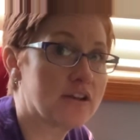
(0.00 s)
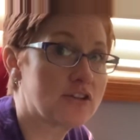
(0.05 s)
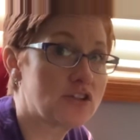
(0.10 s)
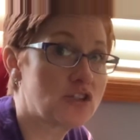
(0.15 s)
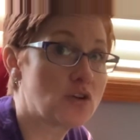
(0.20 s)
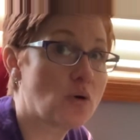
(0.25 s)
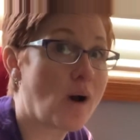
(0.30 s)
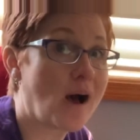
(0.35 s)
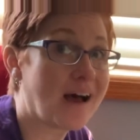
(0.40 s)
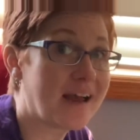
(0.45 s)

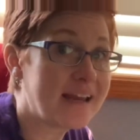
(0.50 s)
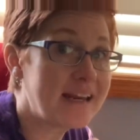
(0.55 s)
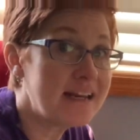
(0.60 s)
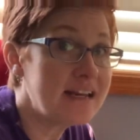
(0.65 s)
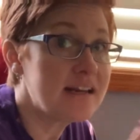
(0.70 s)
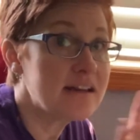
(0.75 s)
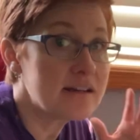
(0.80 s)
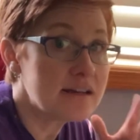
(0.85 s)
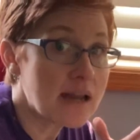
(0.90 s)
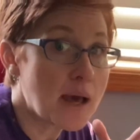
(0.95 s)
So I
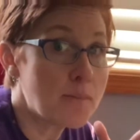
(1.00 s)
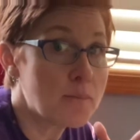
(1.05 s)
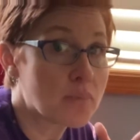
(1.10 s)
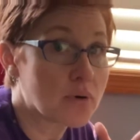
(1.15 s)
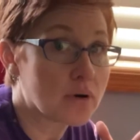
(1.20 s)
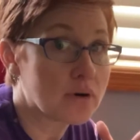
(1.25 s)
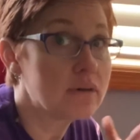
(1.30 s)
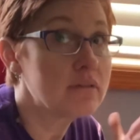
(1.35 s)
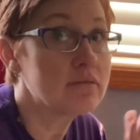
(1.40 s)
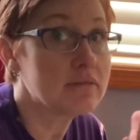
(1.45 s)
need a
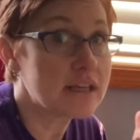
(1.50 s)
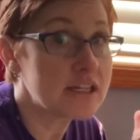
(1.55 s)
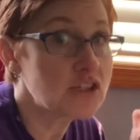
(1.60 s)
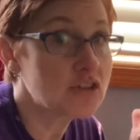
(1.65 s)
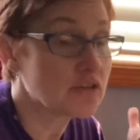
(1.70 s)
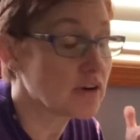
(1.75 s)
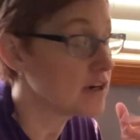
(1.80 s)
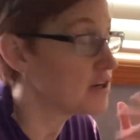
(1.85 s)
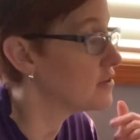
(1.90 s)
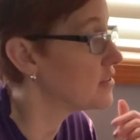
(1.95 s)
number that's
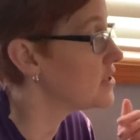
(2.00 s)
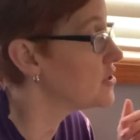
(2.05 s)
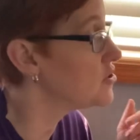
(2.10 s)
greater than